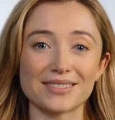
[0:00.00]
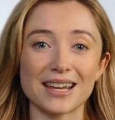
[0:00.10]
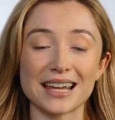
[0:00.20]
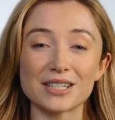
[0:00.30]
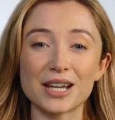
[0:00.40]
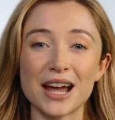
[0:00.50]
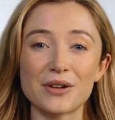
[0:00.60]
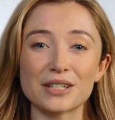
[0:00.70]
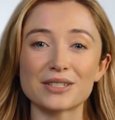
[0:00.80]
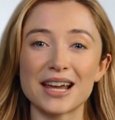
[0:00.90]
It's like
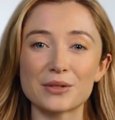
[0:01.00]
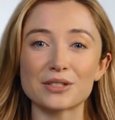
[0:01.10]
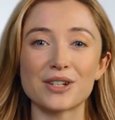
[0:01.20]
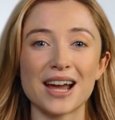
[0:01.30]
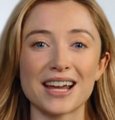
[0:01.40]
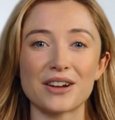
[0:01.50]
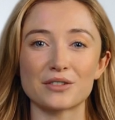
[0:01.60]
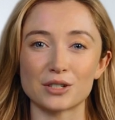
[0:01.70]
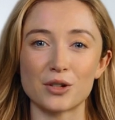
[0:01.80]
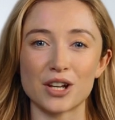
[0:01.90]
having a bouncer at
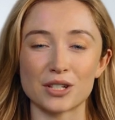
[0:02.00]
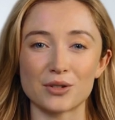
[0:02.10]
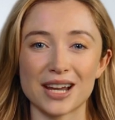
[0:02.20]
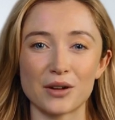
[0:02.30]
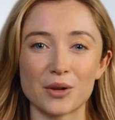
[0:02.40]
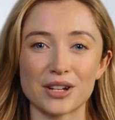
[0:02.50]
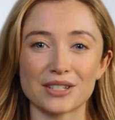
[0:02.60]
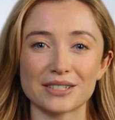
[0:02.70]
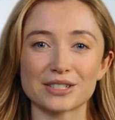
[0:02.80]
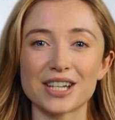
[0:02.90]
every door on your
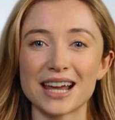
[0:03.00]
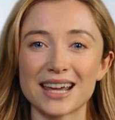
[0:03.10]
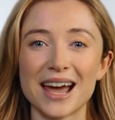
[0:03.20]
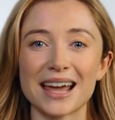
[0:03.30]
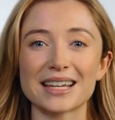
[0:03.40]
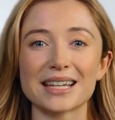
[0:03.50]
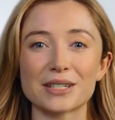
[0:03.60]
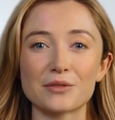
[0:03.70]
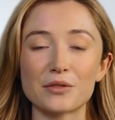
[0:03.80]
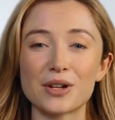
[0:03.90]
network, checking IDs
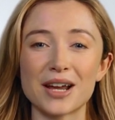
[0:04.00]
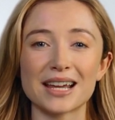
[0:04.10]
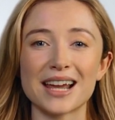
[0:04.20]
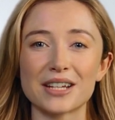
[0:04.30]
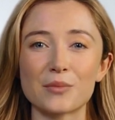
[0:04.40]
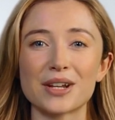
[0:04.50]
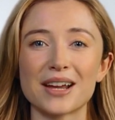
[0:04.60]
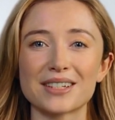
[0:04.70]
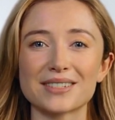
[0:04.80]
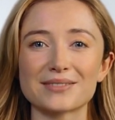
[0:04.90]
before letting anyone
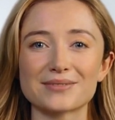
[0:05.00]
in.